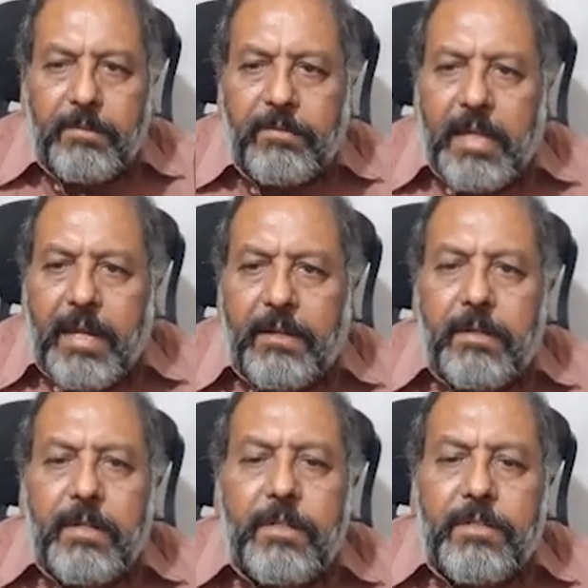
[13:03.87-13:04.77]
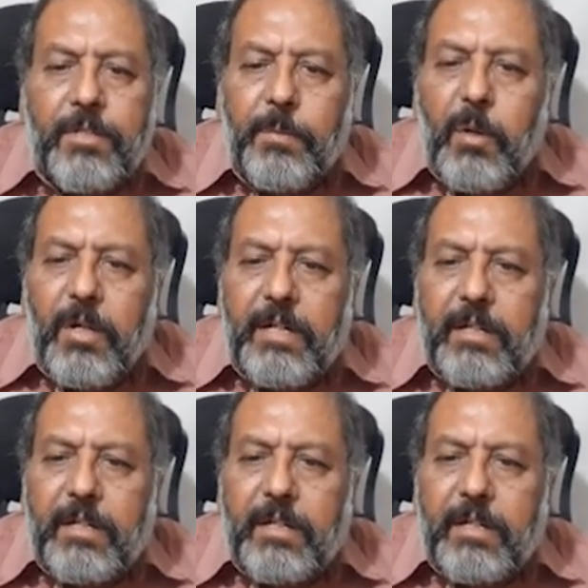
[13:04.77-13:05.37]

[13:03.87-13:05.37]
Then seborrheic